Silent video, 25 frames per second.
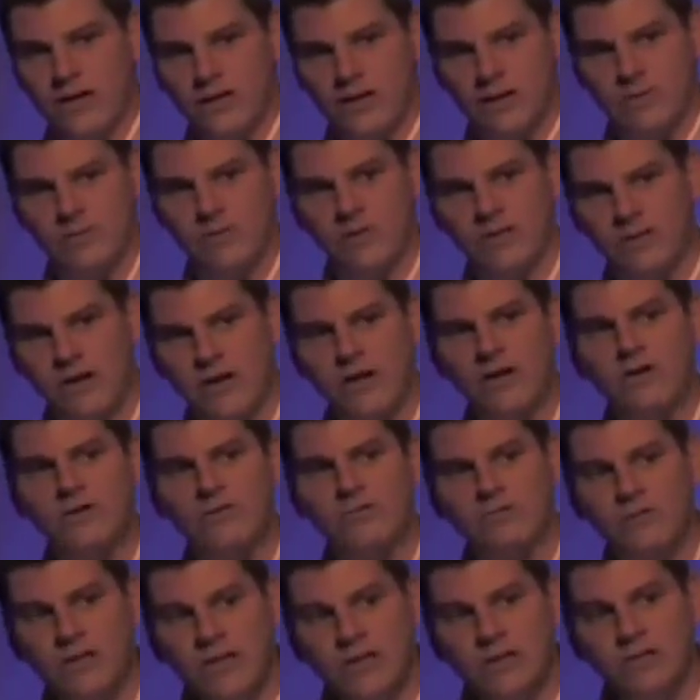There's been no
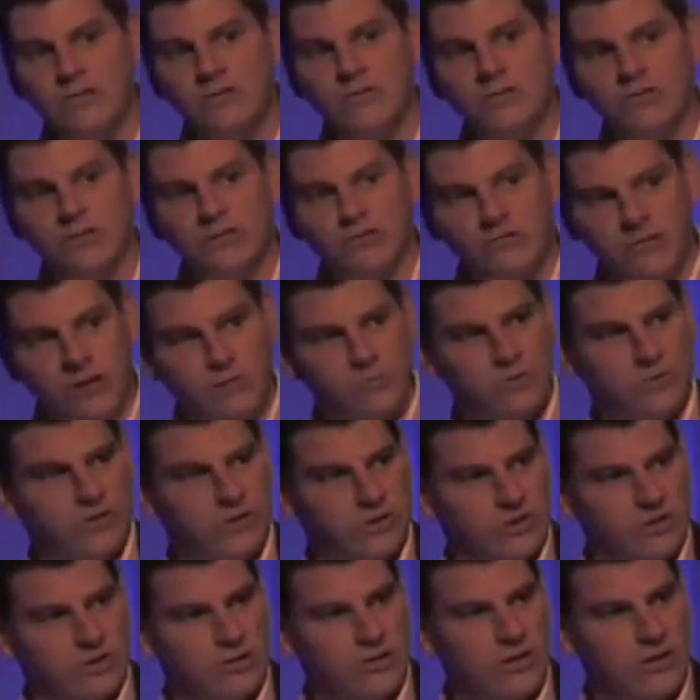real
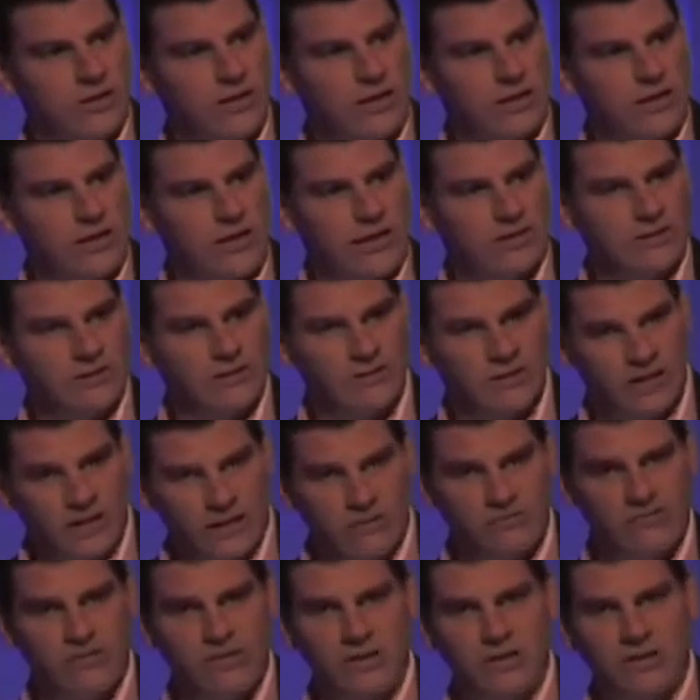disruption in the
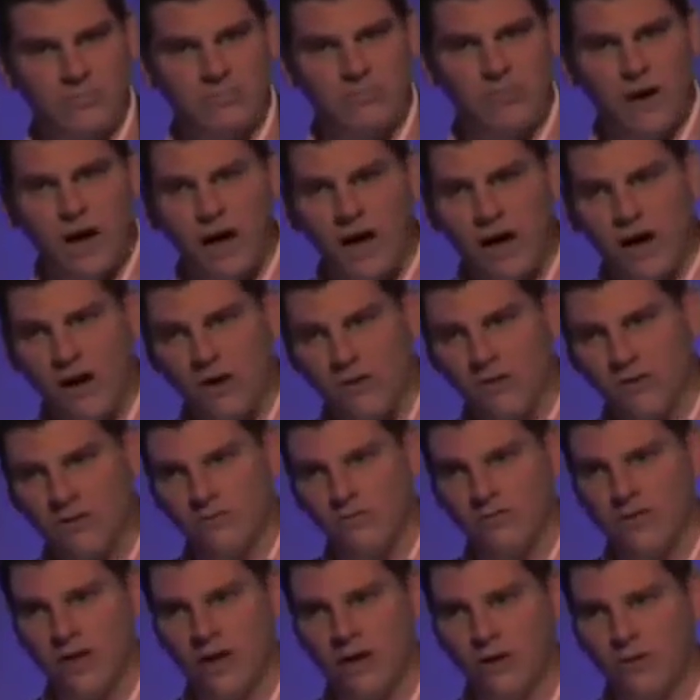delivery part
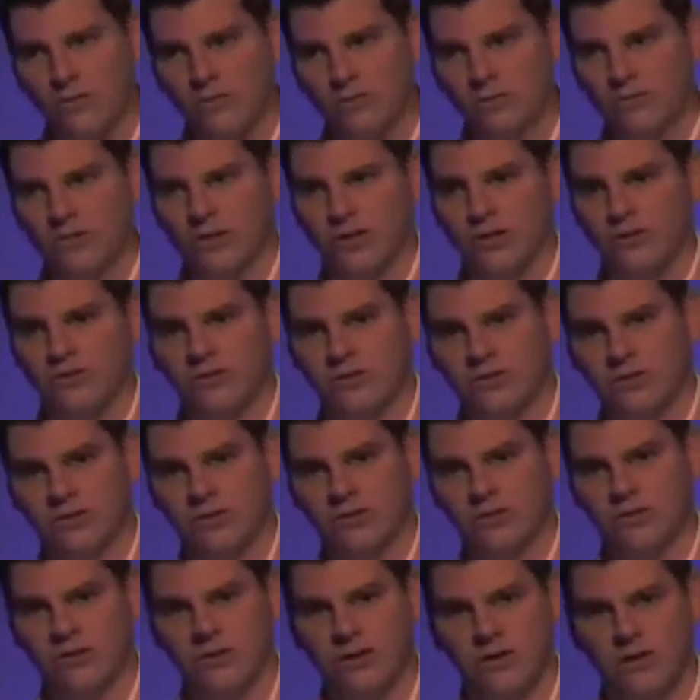of that whole
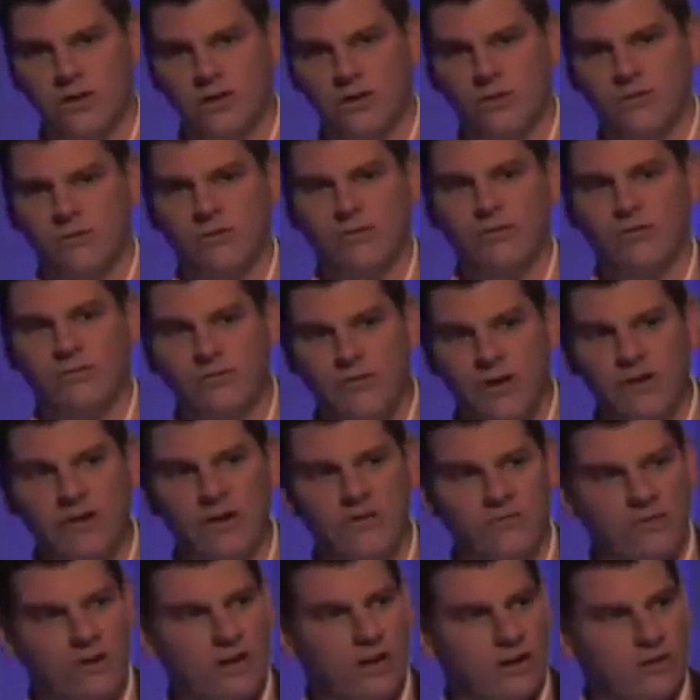solution for a
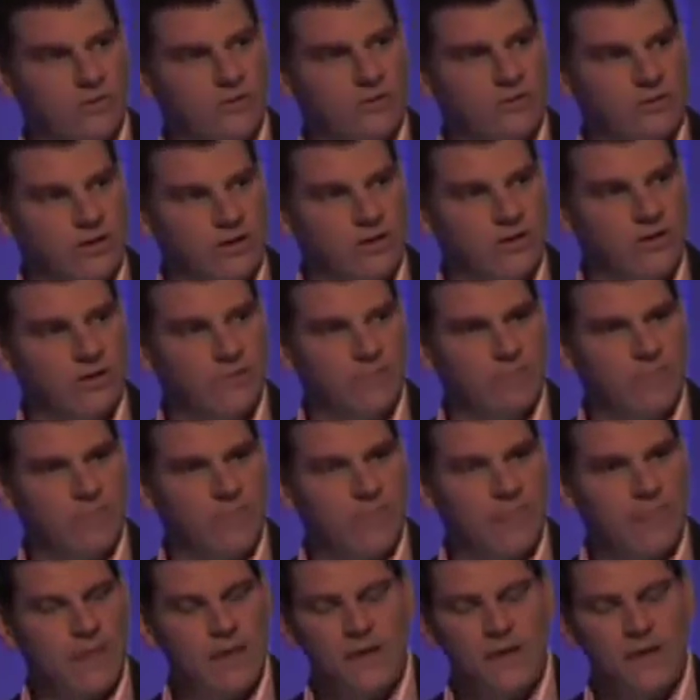very, very long time.